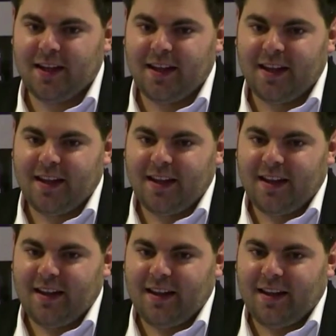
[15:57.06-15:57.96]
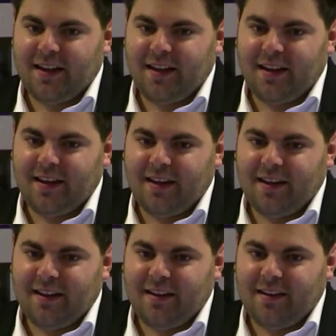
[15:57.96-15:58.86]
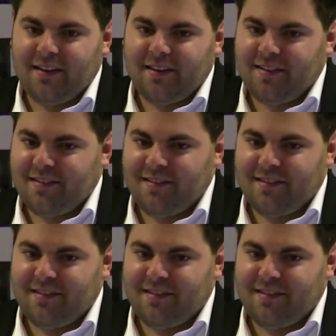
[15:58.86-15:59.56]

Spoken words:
No one is speaking in this clip.